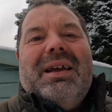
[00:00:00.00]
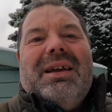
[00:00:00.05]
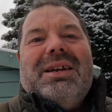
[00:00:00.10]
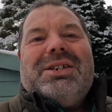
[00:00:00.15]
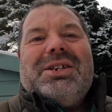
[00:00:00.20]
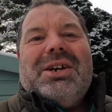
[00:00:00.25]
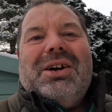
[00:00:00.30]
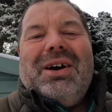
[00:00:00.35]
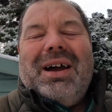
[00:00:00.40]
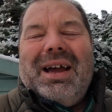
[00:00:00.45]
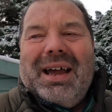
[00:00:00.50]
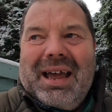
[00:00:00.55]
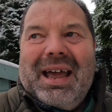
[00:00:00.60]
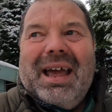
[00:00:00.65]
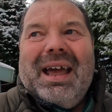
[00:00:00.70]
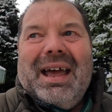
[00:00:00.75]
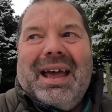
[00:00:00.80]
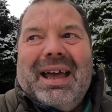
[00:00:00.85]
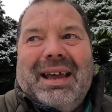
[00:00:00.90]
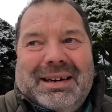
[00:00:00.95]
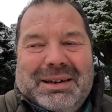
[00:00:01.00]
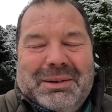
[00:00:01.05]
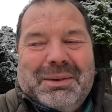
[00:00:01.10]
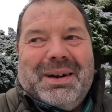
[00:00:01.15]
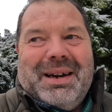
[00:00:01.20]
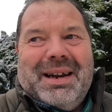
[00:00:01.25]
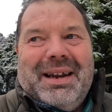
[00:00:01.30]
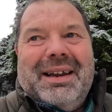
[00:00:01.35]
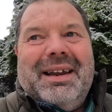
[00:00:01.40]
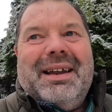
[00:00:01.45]
So
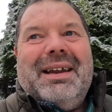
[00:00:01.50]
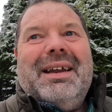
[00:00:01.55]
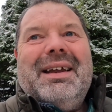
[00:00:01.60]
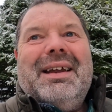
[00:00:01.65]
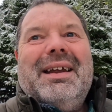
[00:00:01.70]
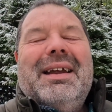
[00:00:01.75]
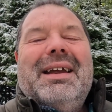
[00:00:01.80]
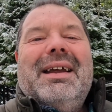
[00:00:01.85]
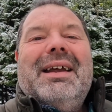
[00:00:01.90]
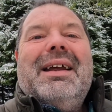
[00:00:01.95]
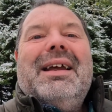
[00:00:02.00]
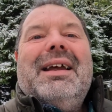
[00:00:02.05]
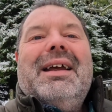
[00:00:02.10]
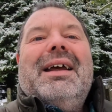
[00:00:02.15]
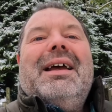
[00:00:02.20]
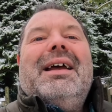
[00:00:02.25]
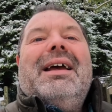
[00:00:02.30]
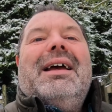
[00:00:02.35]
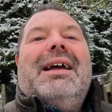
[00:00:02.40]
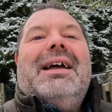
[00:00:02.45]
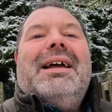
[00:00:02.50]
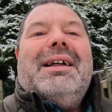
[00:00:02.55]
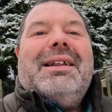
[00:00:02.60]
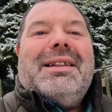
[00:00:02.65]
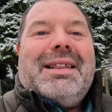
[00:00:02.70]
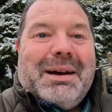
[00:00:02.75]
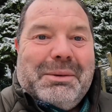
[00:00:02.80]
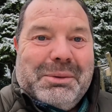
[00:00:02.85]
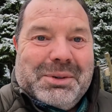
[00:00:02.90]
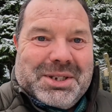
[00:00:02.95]
anyway,
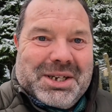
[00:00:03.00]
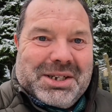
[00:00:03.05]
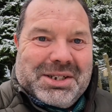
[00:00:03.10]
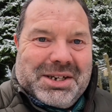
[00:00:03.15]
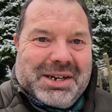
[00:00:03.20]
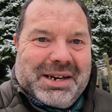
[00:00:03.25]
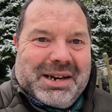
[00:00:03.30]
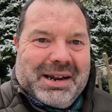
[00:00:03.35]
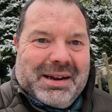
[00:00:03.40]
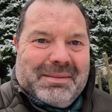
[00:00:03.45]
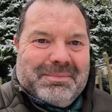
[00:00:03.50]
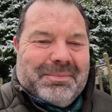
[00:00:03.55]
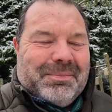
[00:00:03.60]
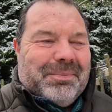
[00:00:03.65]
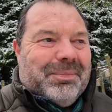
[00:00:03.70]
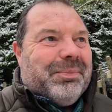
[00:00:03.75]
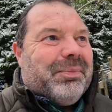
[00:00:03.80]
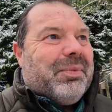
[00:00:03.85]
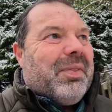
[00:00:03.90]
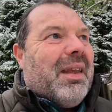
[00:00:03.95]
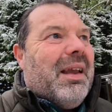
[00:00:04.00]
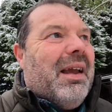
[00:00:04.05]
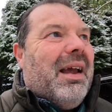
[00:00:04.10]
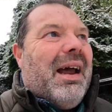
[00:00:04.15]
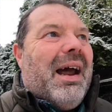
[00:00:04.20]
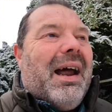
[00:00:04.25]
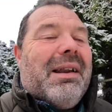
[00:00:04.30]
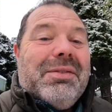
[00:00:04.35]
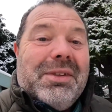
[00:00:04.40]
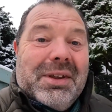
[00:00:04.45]
that was his deer,
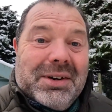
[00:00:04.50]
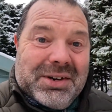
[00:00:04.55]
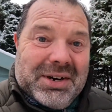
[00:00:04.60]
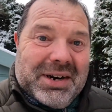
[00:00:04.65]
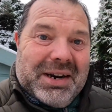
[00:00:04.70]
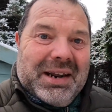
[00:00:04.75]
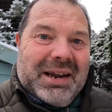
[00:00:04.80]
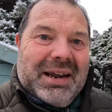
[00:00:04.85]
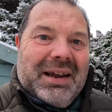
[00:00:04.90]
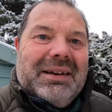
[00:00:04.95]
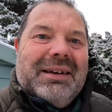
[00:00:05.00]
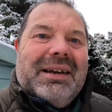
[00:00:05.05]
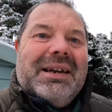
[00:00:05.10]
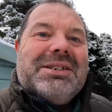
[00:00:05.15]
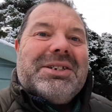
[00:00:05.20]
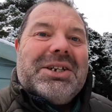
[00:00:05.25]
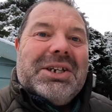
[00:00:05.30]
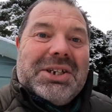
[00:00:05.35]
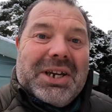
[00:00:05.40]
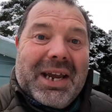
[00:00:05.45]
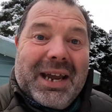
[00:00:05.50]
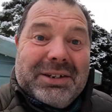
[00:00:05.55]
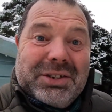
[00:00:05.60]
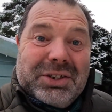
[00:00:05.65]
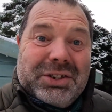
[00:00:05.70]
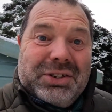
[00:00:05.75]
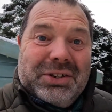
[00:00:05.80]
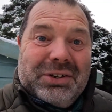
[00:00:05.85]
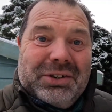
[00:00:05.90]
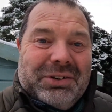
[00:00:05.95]
and the deer is his
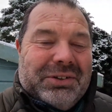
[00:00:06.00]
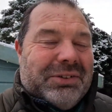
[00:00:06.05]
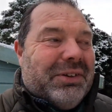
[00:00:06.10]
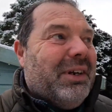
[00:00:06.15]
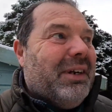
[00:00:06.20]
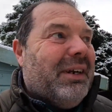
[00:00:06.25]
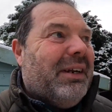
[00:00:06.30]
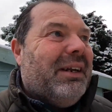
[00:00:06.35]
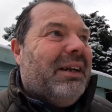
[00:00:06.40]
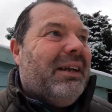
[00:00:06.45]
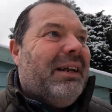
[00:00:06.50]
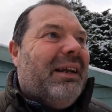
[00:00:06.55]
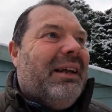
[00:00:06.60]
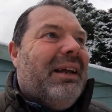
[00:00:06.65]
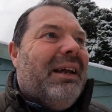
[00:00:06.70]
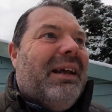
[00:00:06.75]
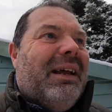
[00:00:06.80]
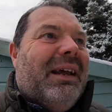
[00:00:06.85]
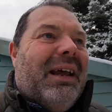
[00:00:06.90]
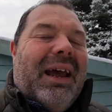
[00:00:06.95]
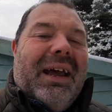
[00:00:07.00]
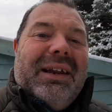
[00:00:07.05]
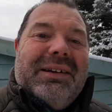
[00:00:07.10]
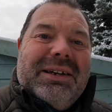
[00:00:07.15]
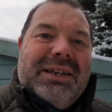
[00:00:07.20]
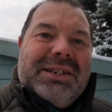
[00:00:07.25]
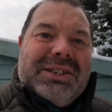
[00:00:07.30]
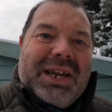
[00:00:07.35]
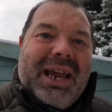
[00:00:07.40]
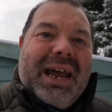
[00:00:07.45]
headstone, and
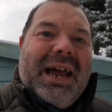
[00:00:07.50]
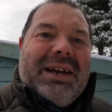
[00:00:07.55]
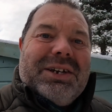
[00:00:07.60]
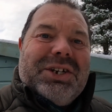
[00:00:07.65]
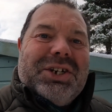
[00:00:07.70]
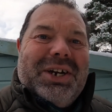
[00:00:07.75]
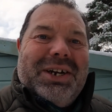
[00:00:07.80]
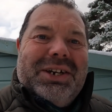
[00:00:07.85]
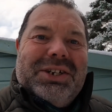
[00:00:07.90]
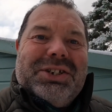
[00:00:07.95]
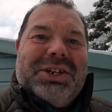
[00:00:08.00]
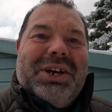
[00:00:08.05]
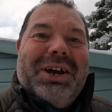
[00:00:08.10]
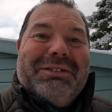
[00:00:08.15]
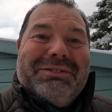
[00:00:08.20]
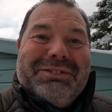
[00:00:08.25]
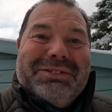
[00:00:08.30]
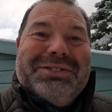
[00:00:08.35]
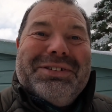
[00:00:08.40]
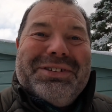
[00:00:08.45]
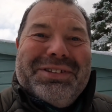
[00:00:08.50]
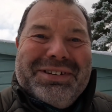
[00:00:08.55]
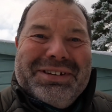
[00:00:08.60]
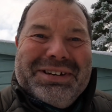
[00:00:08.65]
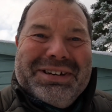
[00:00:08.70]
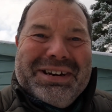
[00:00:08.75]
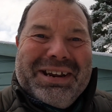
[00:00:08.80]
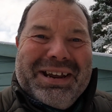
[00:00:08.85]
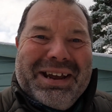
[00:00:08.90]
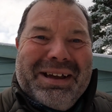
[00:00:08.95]
his ashes are under the
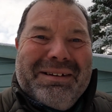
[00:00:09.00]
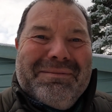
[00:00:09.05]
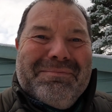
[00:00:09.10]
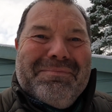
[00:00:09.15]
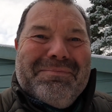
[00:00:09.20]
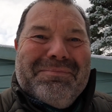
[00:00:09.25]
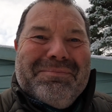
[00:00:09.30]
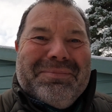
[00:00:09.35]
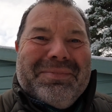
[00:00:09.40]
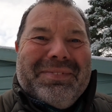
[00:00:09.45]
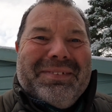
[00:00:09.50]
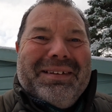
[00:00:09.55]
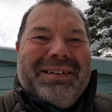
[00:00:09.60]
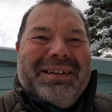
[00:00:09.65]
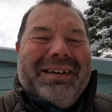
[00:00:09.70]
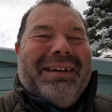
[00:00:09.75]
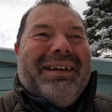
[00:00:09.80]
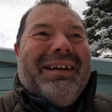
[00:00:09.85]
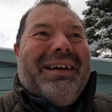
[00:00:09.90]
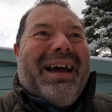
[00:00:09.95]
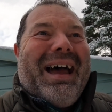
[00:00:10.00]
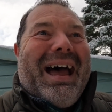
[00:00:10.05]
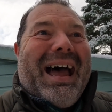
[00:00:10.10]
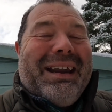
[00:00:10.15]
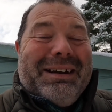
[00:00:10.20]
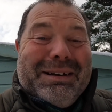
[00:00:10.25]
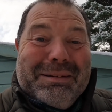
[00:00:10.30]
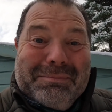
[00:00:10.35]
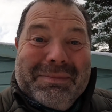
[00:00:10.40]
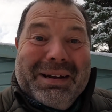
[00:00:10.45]
deer,
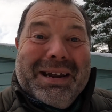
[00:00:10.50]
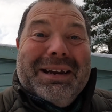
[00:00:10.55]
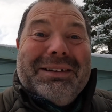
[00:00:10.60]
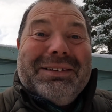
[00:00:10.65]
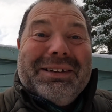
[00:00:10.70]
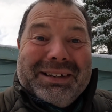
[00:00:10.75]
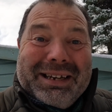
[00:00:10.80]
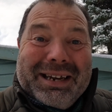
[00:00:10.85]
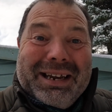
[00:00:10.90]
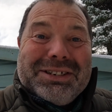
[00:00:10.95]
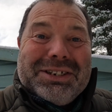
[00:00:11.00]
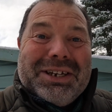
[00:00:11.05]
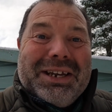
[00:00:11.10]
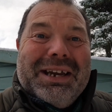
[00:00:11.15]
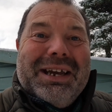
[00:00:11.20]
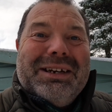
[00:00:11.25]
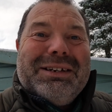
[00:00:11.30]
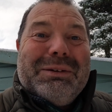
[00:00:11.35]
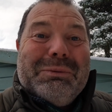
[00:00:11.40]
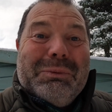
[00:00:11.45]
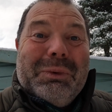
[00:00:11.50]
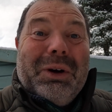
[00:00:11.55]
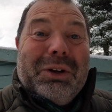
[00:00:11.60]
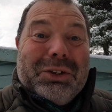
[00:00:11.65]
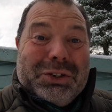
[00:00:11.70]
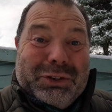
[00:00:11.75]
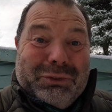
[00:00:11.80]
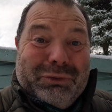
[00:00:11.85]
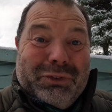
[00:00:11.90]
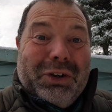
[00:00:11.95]
and I made the cascading
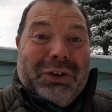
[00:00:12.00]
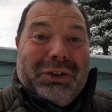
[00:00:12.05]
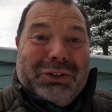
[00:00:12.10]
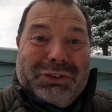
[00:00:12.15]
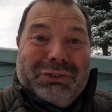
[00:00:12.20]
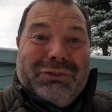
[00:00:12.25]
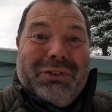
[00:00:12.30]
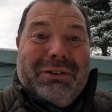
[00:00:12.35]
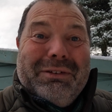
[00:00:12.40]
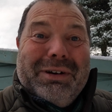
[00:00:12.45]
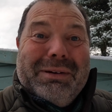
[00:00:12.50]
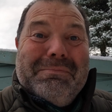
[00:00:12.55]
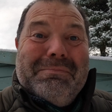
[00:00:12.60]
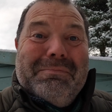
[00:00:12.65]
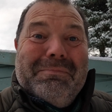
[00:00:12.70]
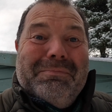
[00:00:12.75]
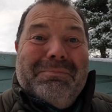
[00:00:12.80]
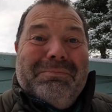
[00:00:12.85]
waterfalls for him.